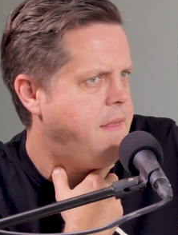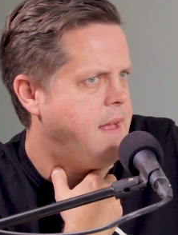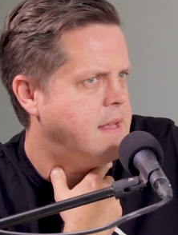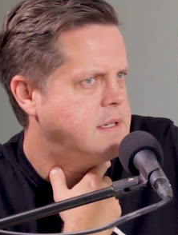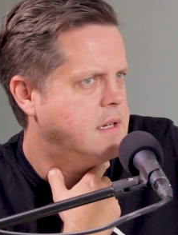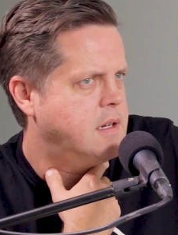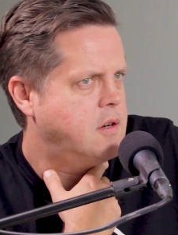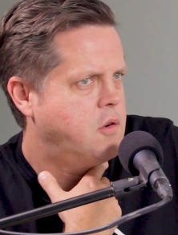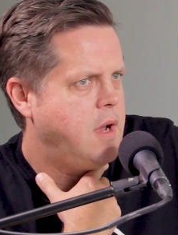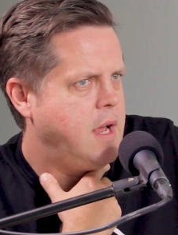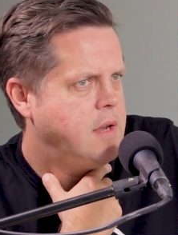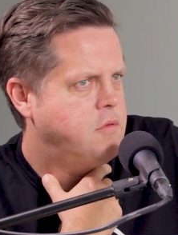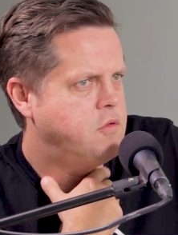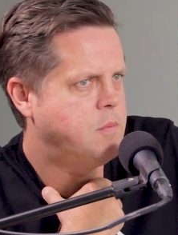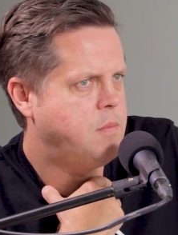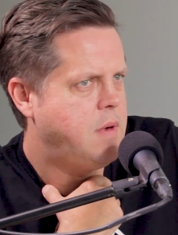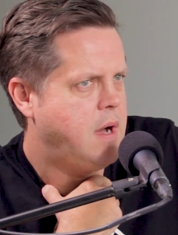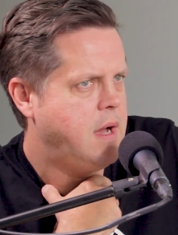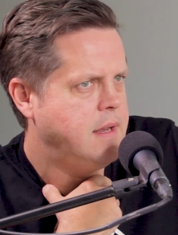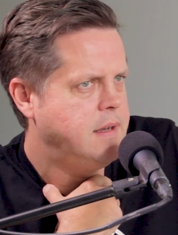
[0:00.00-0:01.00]
that's a great
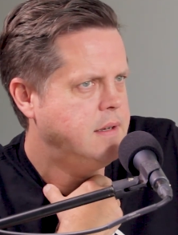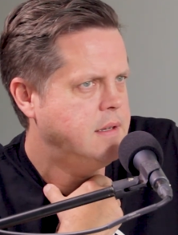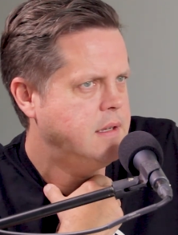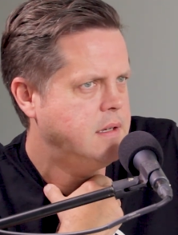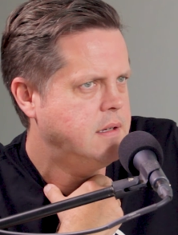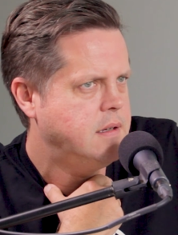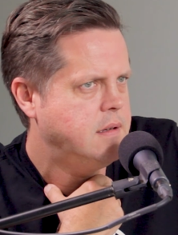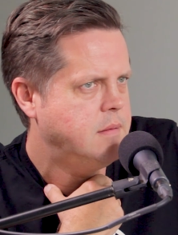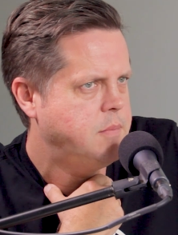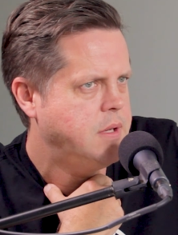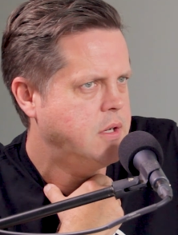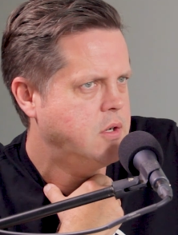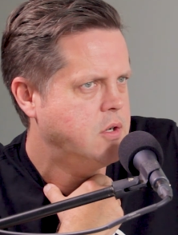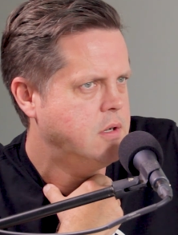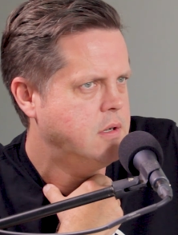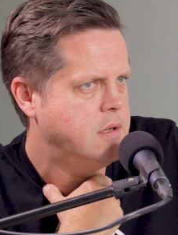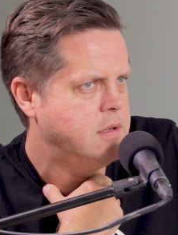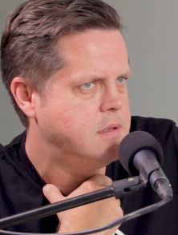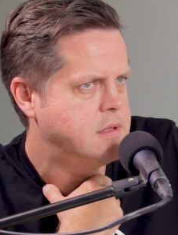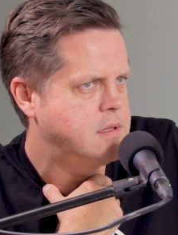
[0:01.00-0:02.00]
reminder,
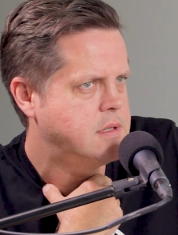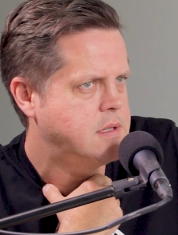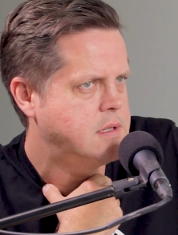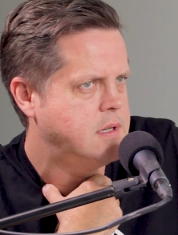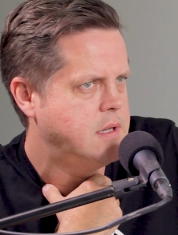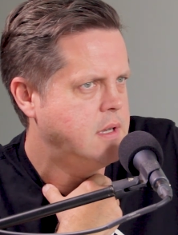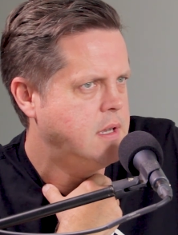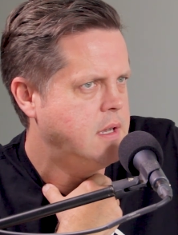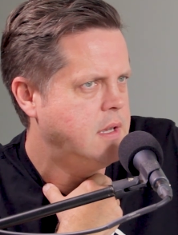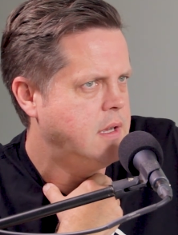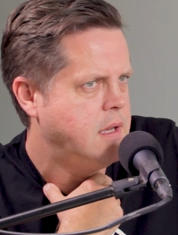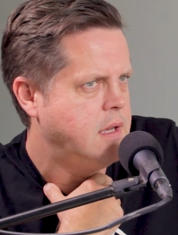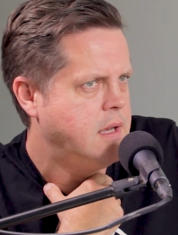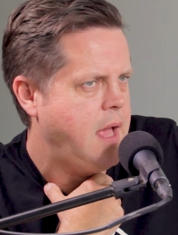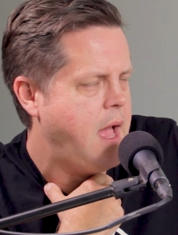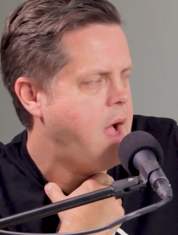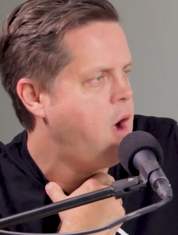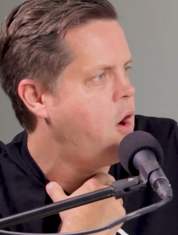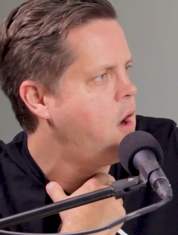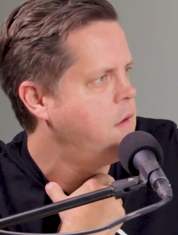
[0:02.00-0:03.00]
because
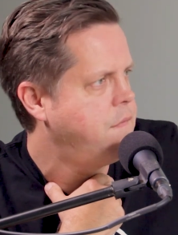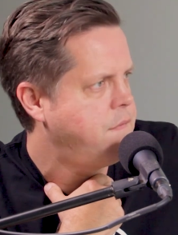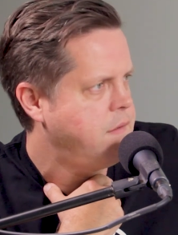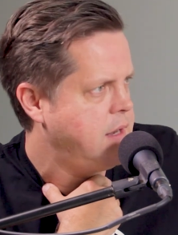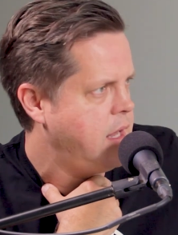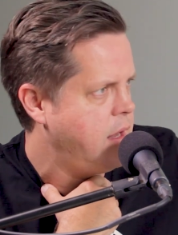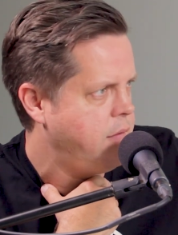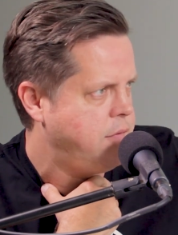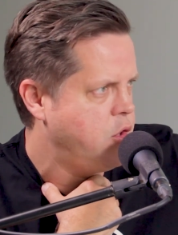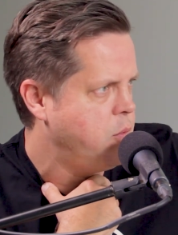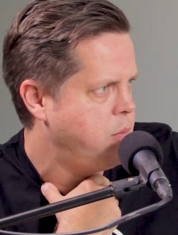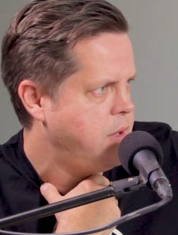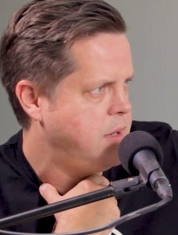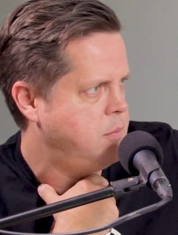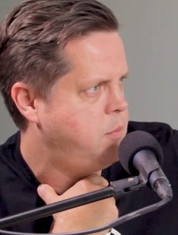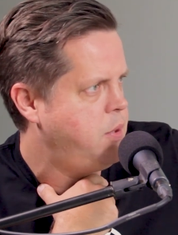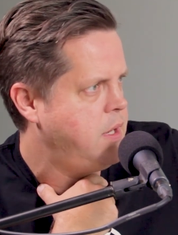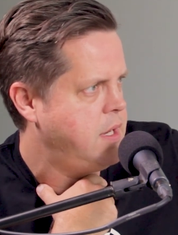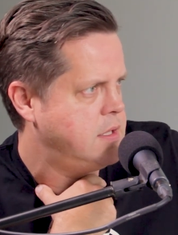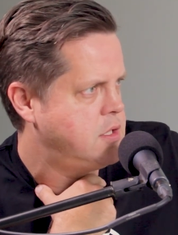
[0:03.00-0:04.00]
how often have you been
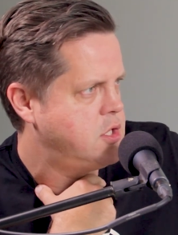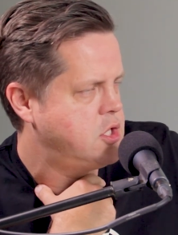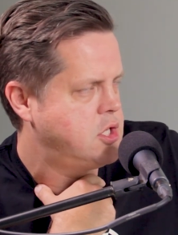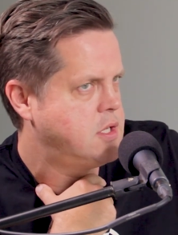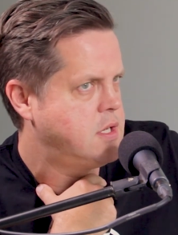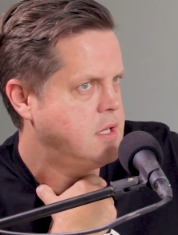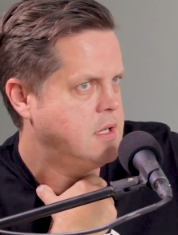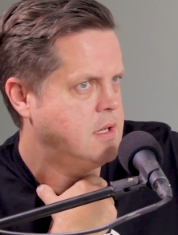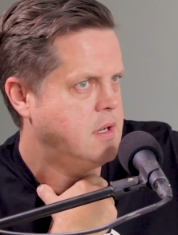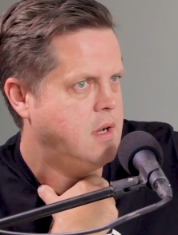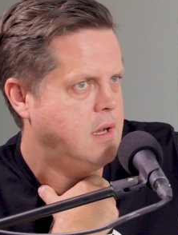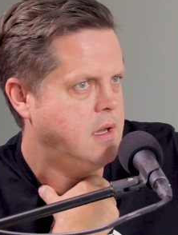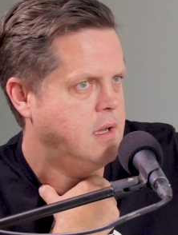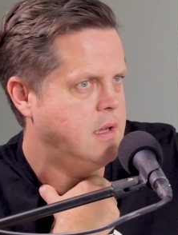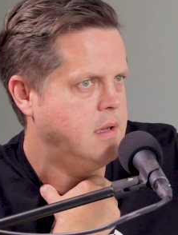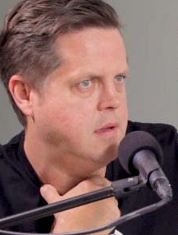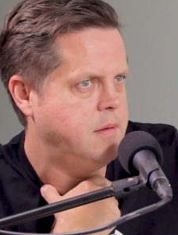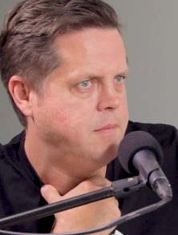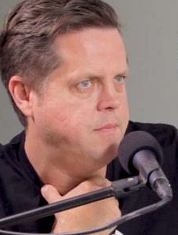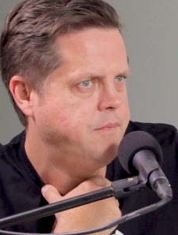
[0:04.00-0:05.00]
pitched
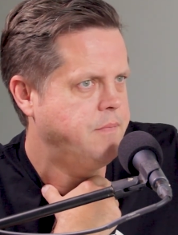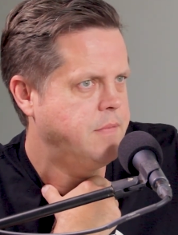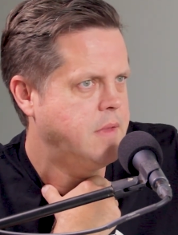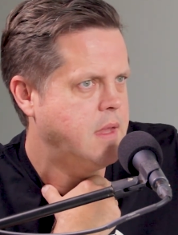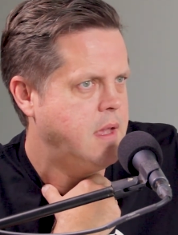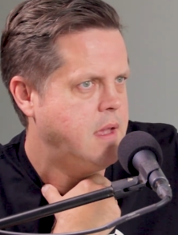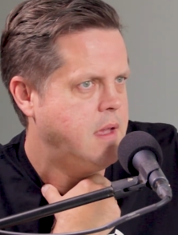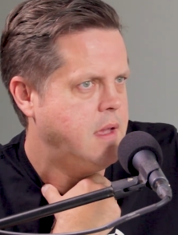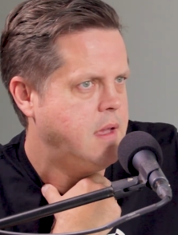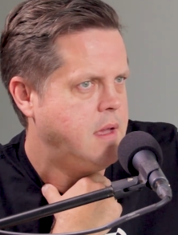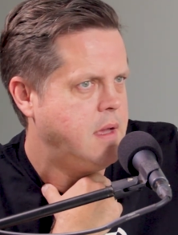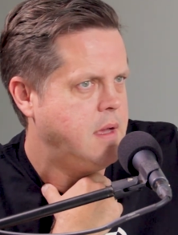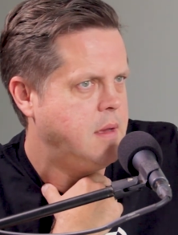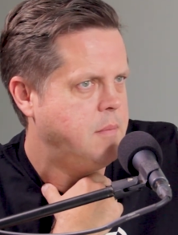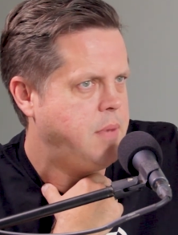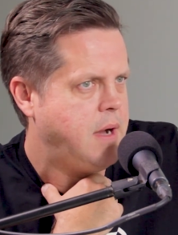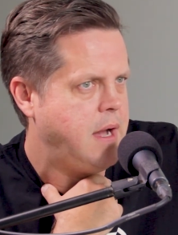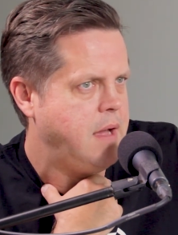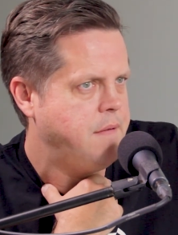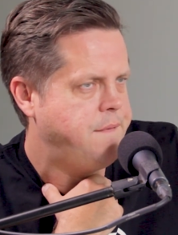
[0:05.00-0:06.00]

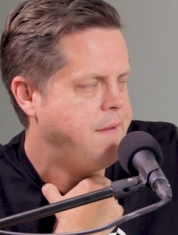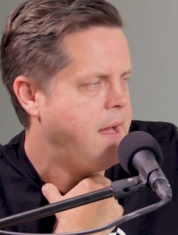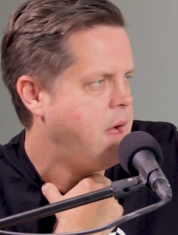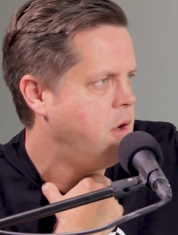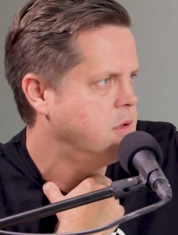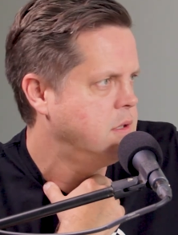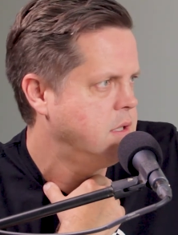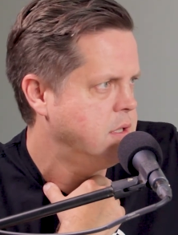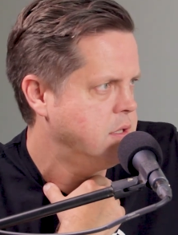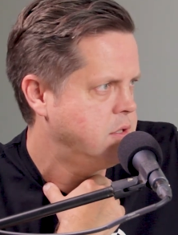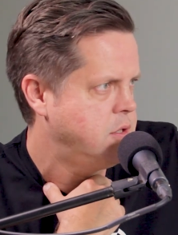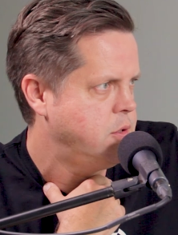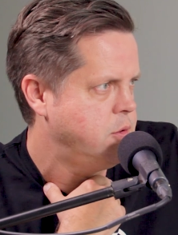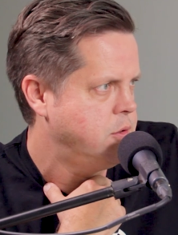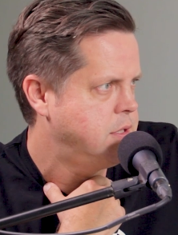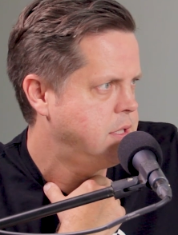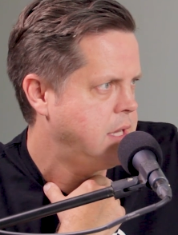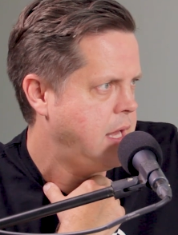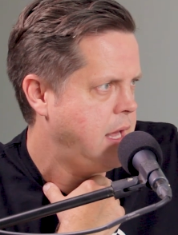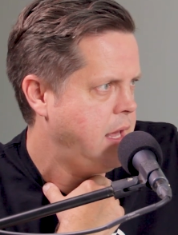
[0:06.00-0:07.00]
by founders who
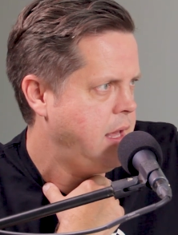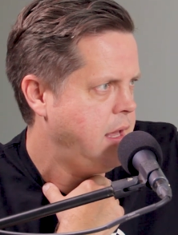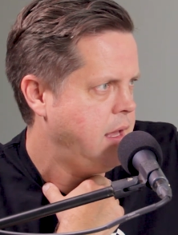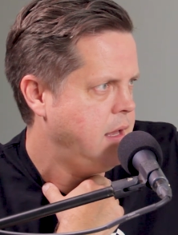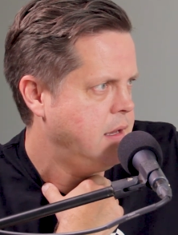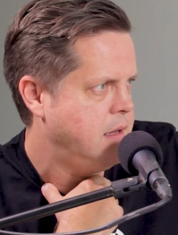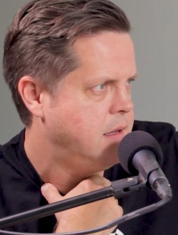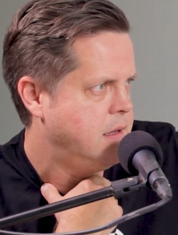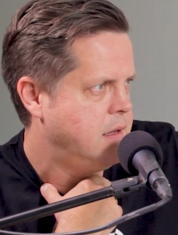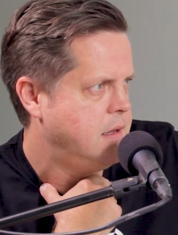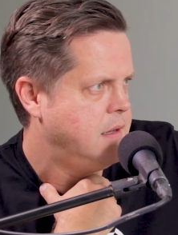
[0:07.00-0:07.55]
say,